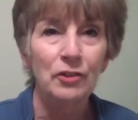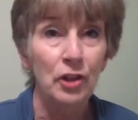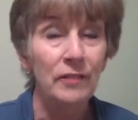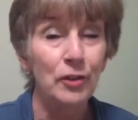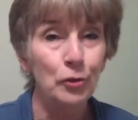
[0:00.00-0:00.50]

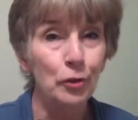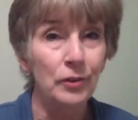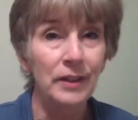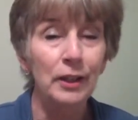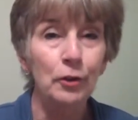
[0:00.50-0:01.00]
She even
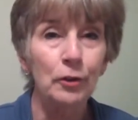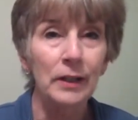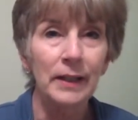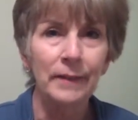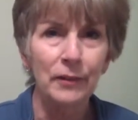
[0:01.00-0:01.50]
turned it in
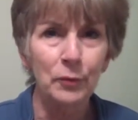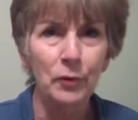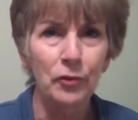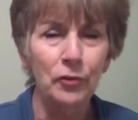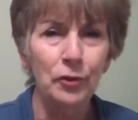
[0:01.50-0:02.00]
early, and this
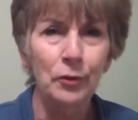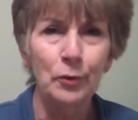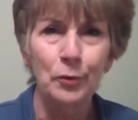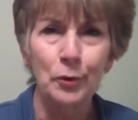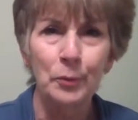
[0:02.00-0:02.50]
was a
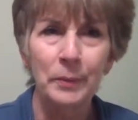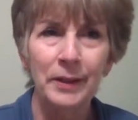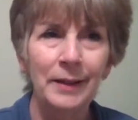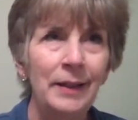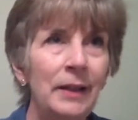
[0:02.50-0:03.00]
student who told
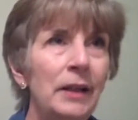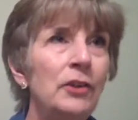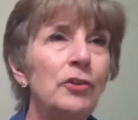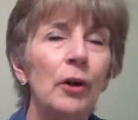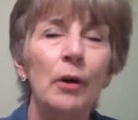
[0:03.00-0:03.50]
me
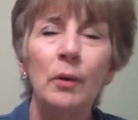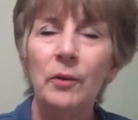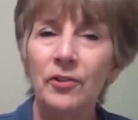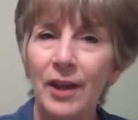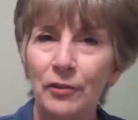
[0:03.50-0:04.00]
she
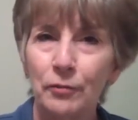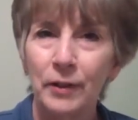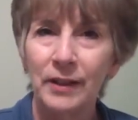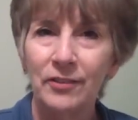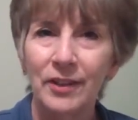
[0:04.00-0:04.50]
always asked
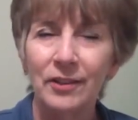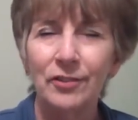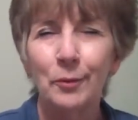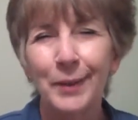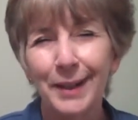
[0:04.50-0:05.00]
for an
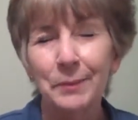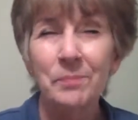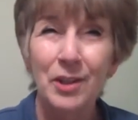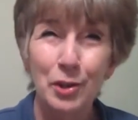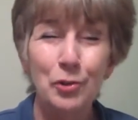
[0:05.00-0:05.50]
extension. Well,
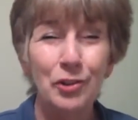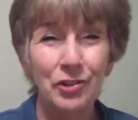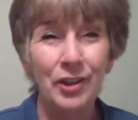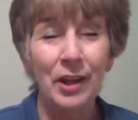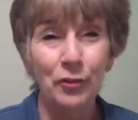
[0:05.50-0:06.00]
usually
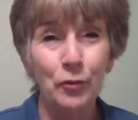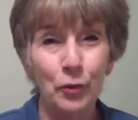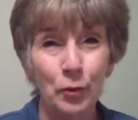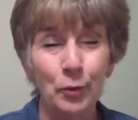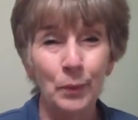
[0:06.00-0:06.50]
she asked
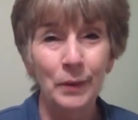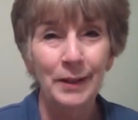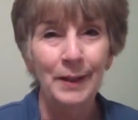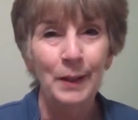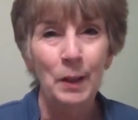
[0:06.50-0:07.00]
for 2,
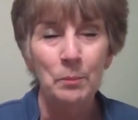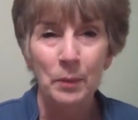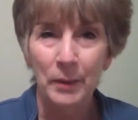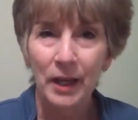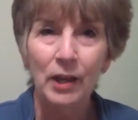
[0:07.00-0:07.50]

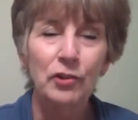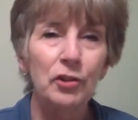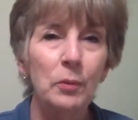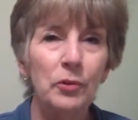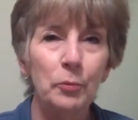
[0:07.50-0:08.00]
but because
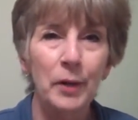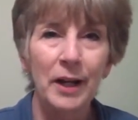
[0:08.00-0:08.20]
she was